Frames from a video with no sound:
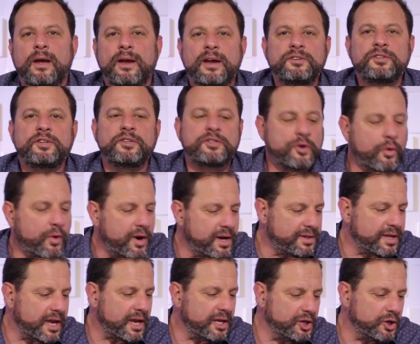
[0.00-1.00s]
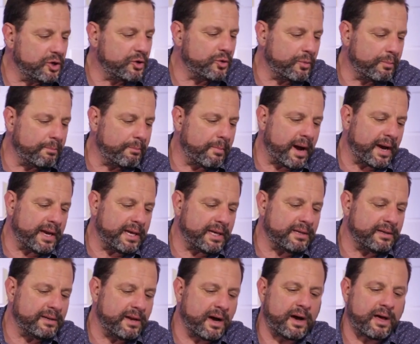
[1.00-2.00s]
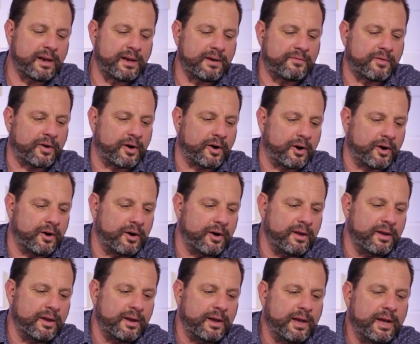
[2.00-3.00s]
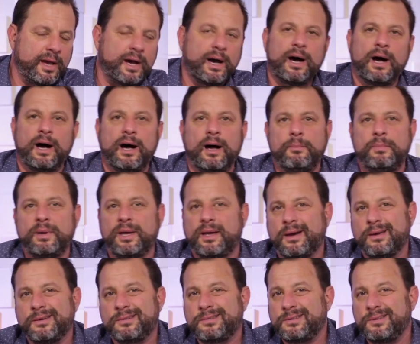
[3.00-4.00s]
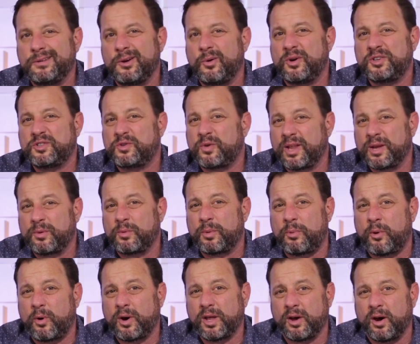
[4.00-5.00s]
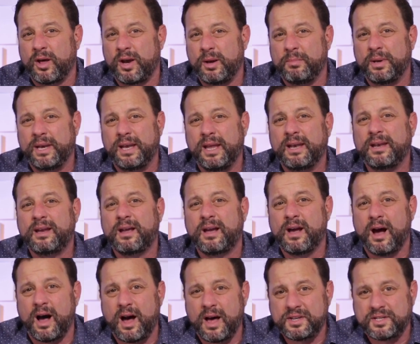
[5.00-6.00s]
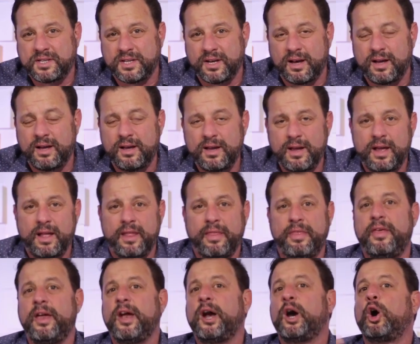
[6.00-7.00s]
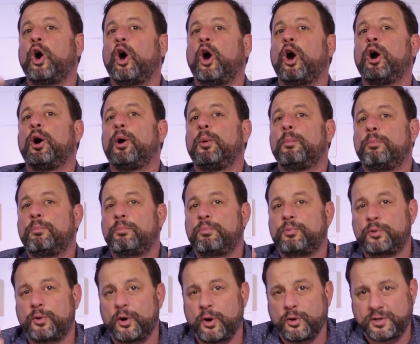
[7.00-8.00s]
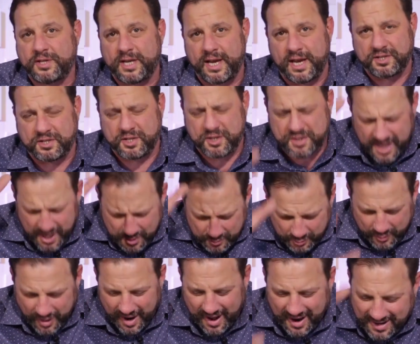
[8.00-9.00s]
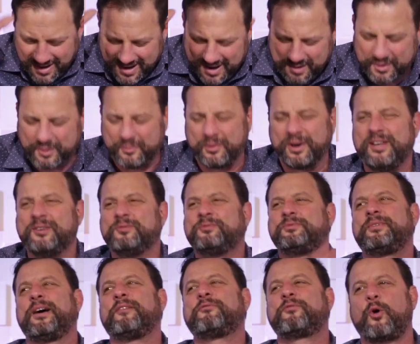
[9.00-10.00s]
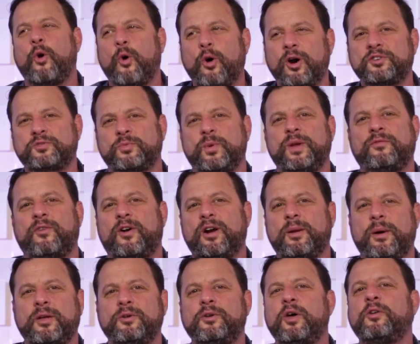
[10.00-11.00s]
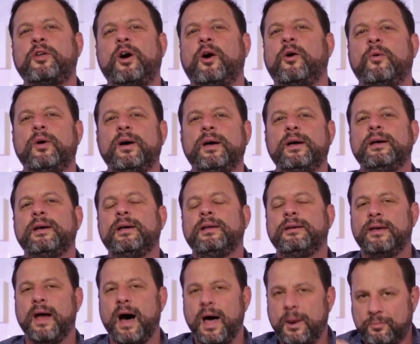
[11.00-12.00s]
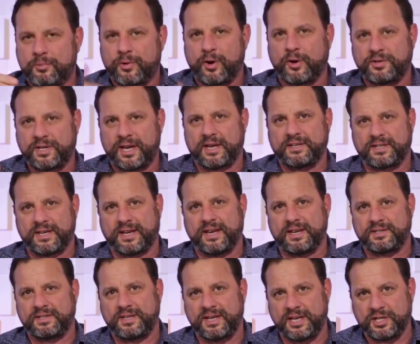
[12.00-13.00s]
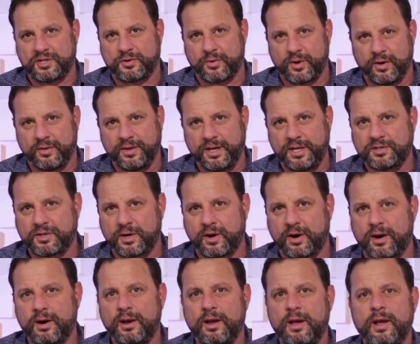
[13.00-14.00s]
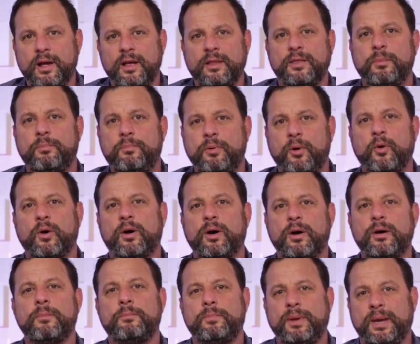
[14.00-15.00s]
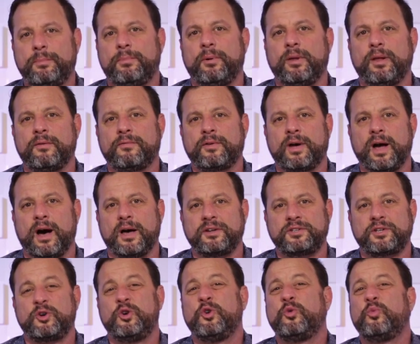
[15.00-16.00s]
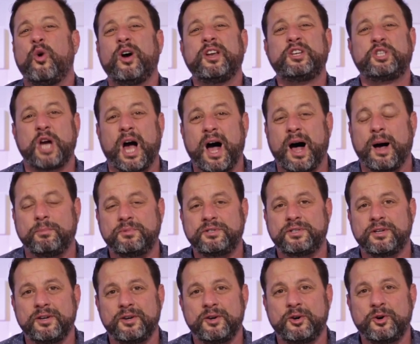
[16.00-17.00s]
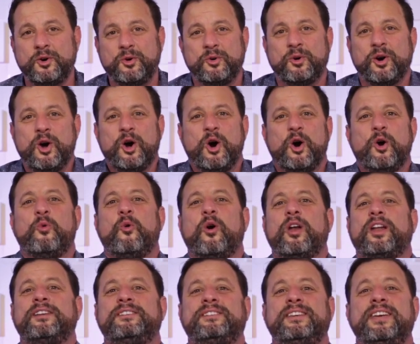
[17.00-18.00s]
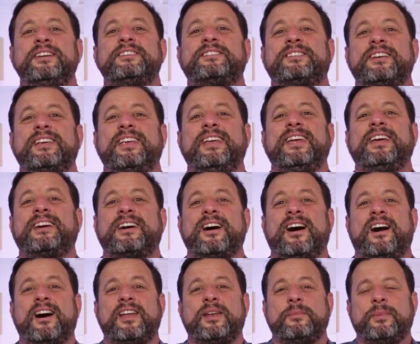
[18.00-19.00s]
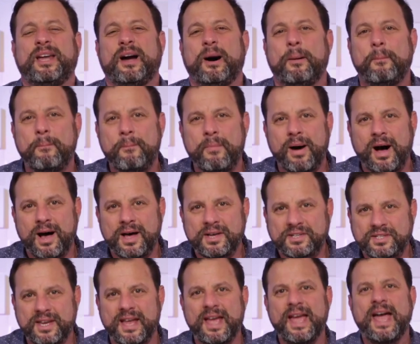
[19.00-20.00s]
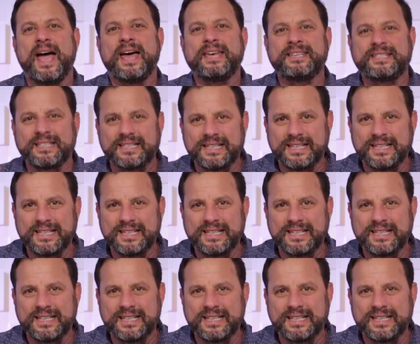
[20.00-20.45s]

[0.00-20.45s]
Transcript: Now here's a story that you might not have heard because no one's really reporting on it, but in Gaza there are protests. You say, Ron, come on, what do you, of course we've heard about, no, not protests against Israel. These are the poor people of Gaza who want jobs, who want a decent economy. Hamas has